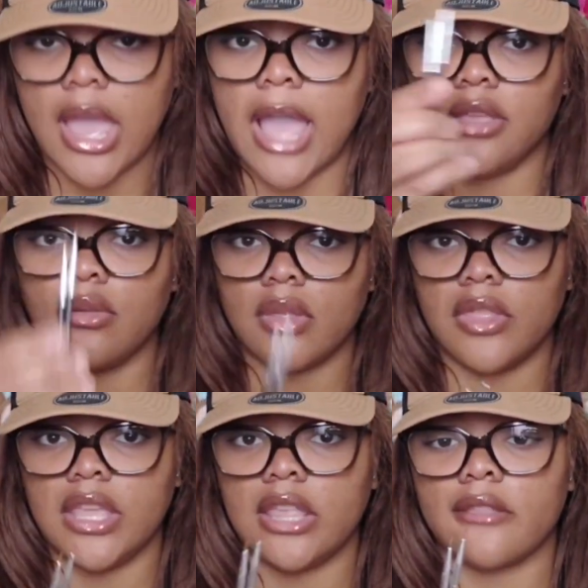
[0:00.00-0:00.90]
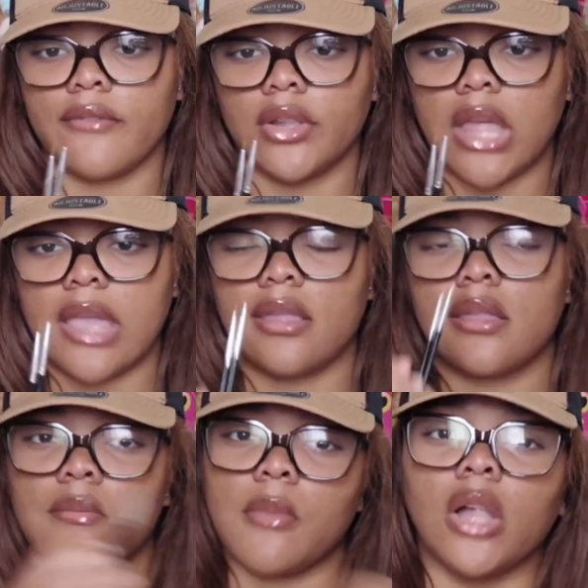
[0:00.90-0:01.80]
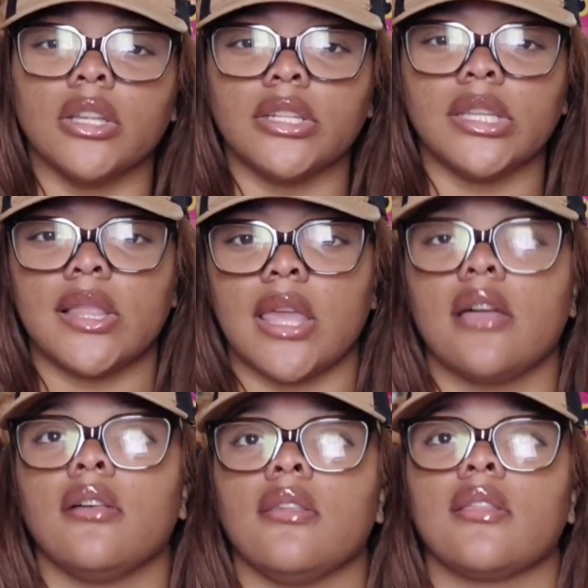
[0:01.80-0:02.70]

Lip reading: I use these for like smaller details.